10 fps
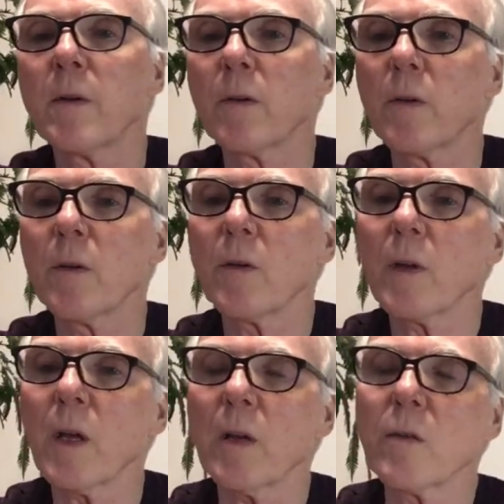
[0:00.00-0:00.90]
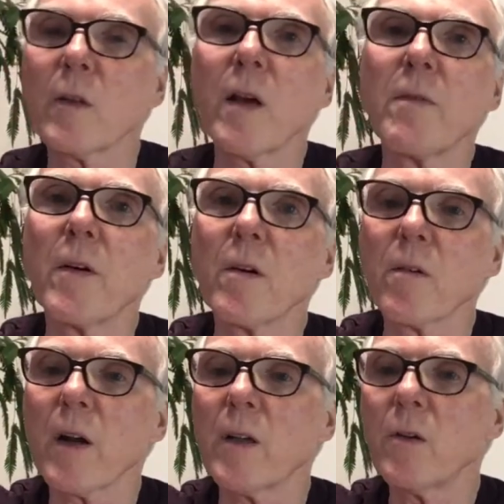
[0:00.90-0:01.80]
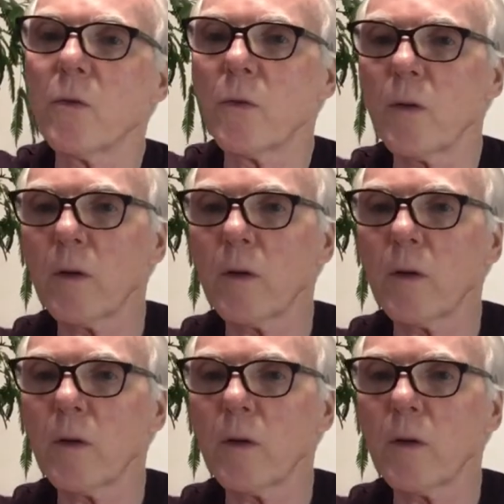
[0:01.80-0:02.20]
So this again is Leffe Radieuse.